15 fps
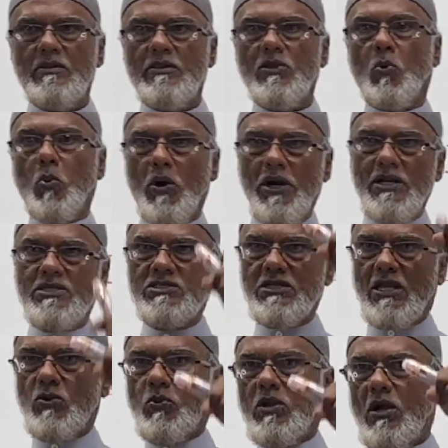the words
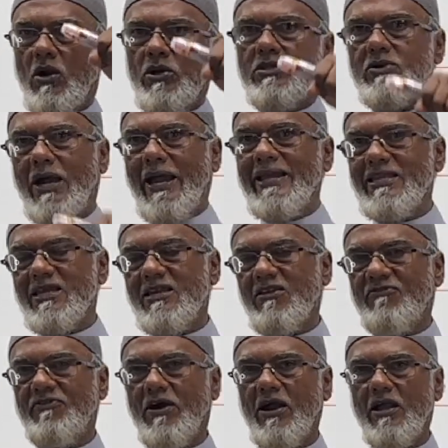that we are going to
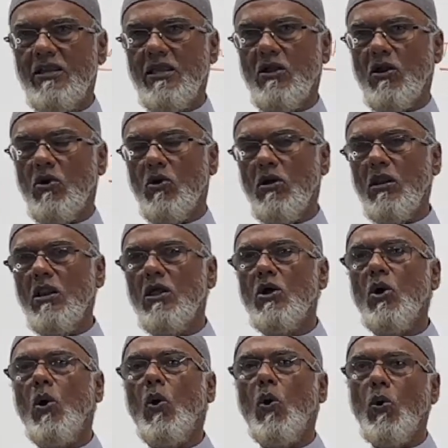identify, they are called
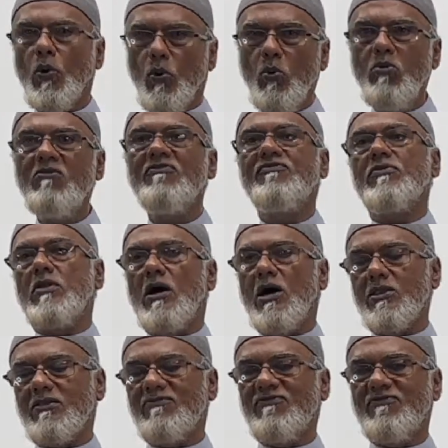huruful
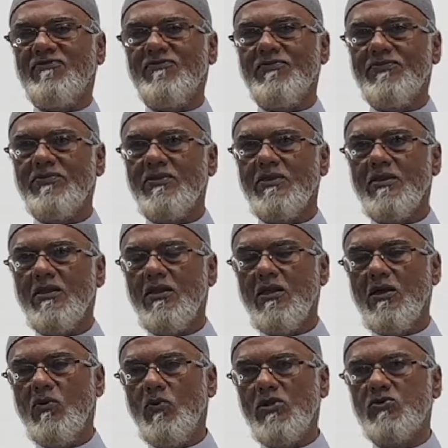atf,
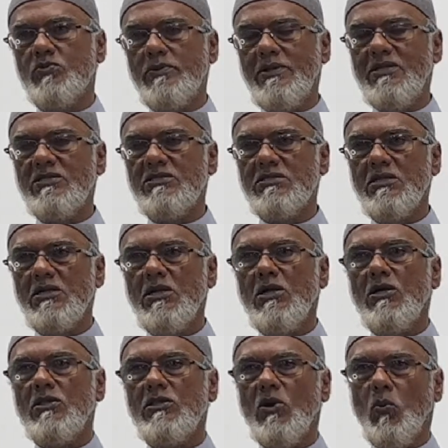which means
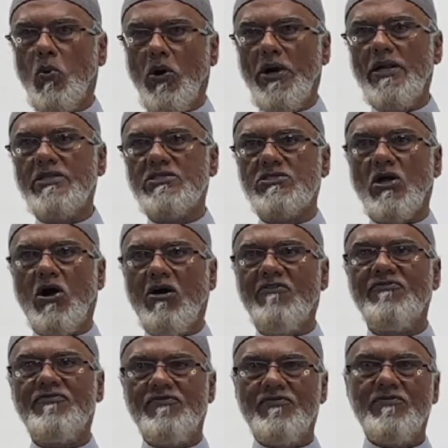the words
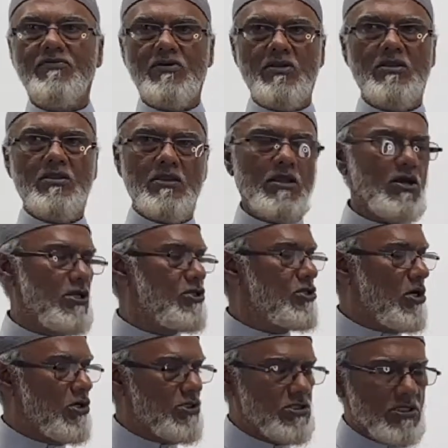of
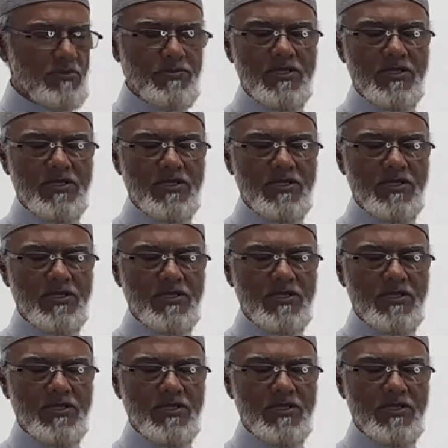conjunction,